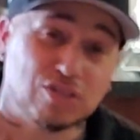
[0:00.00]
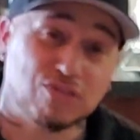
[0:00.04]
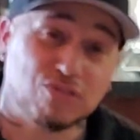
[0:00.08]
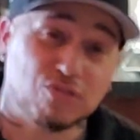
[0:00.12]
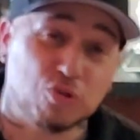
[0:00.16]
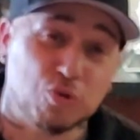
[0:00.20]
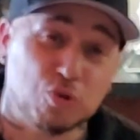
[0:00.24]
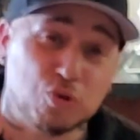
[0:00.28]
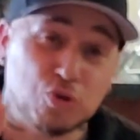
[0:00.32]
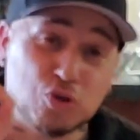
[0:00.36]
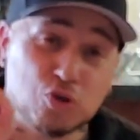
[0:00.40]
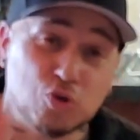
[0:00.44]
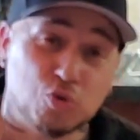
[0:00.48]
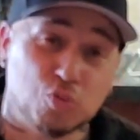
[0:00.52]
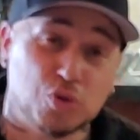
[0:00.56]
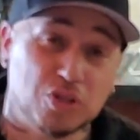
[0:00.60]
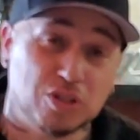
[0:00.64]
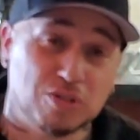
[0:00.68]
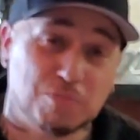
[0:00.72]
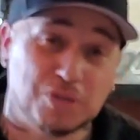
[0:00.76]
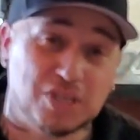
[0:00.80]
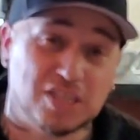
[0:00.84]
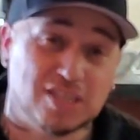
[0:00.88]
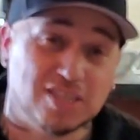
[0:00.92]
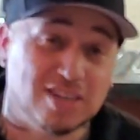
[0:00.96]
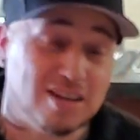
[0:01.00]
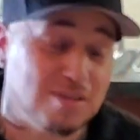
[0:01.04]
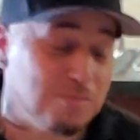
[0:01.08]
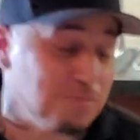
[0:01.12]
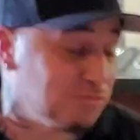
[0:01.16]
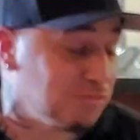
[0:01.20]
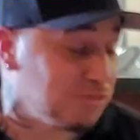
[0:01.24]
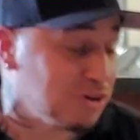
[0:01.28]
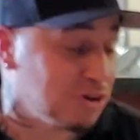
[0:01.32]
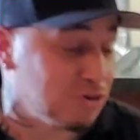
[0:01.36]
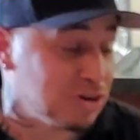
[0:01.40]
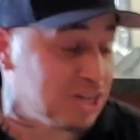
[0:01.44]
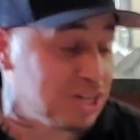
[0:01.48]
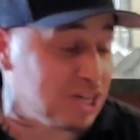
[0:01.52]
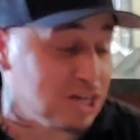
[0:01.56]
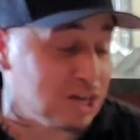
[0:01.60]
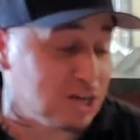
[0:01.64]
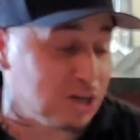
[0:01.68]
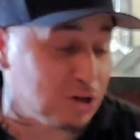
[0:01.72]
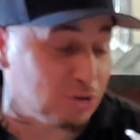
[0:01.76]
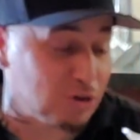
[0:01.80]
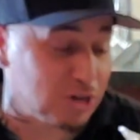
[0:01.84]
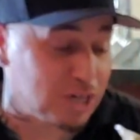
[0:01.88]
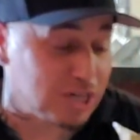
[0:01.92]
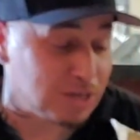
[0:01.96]
food, you will become very
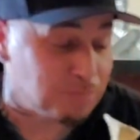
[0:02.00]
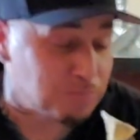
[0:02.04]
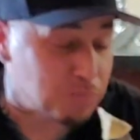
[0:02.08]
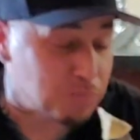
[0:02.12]
hungry.